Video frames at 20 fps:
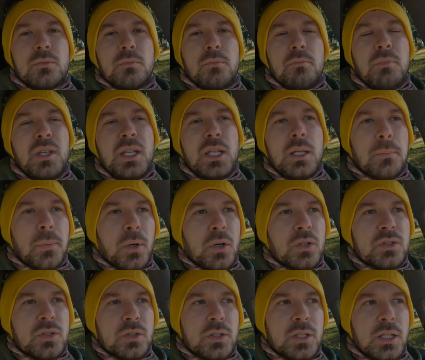Me
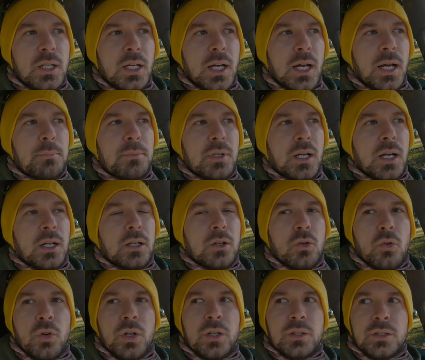personally, I'm not
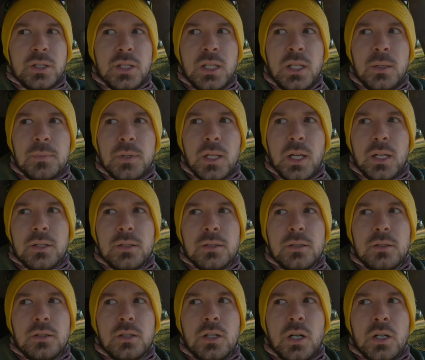going to keep that
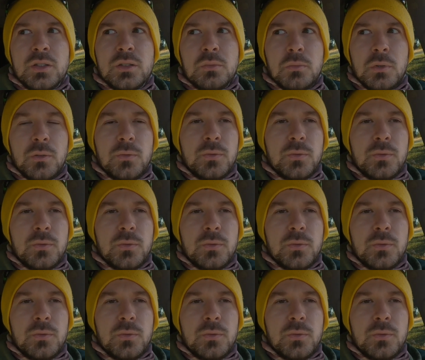customer.